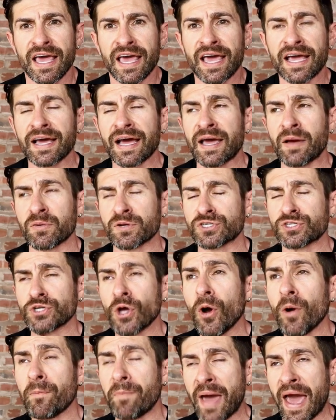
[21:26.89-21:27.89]
It was
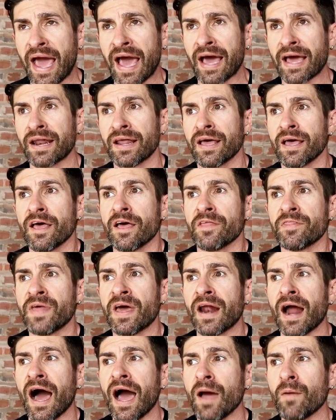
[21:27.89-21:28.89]
so bad
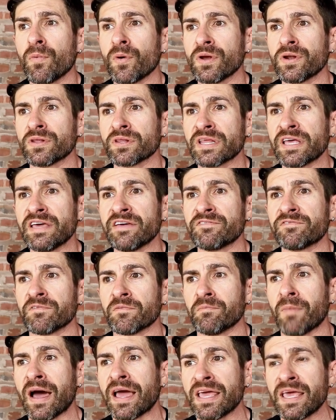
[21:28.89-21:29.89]
that I would
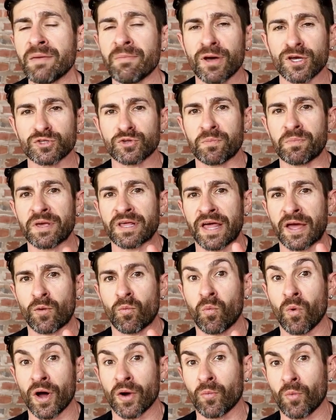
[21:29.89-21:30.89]
leave, my emails would be like
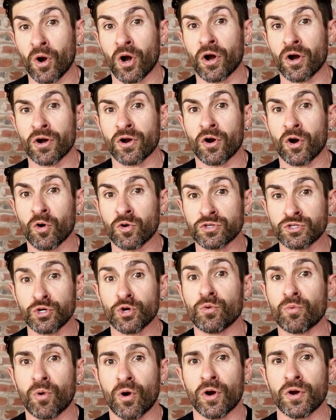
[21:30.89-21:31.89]
one word or
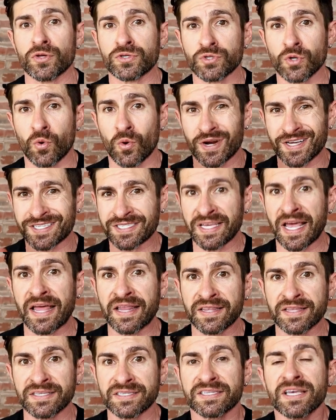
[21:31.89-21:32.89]
2 words or a
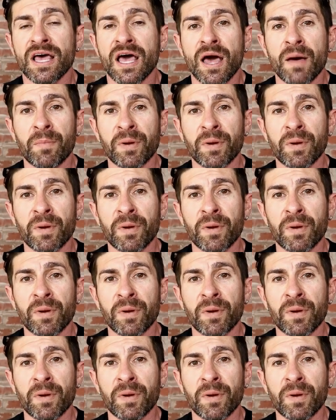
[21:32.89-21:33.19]
sentence,